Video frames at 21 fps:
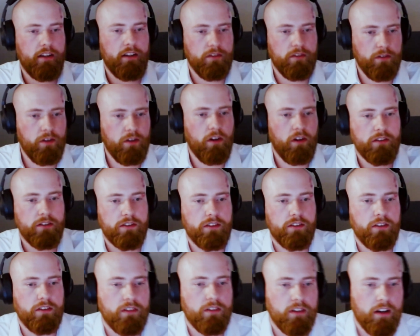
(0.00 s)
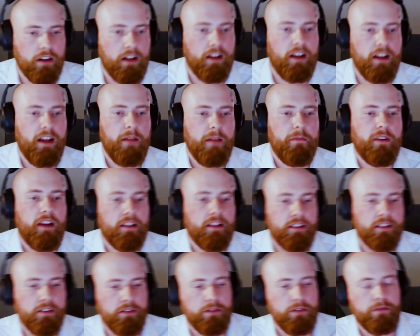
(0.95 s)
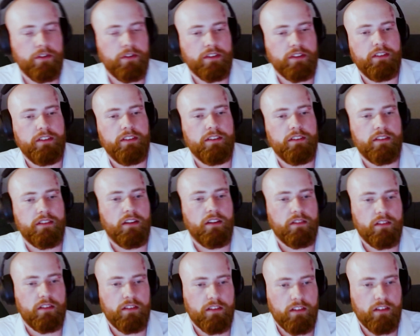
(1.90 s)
you also helping out the universities out.